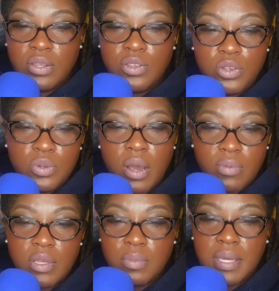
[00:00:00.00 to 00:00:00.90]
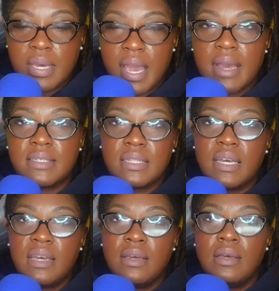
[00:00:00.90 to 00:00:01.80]
You know when you're being
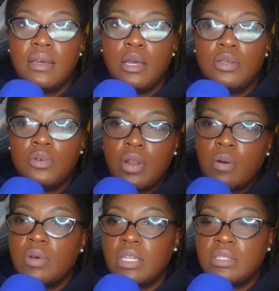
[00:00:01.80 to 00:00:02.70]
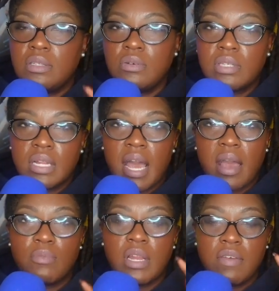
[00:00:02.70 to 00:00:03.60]
gaslit. You know when these dudes are
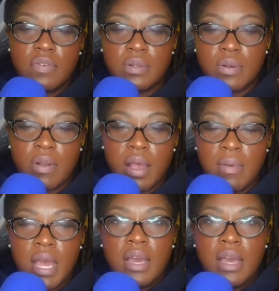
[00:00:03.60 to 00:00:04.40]
lying when they full of crap.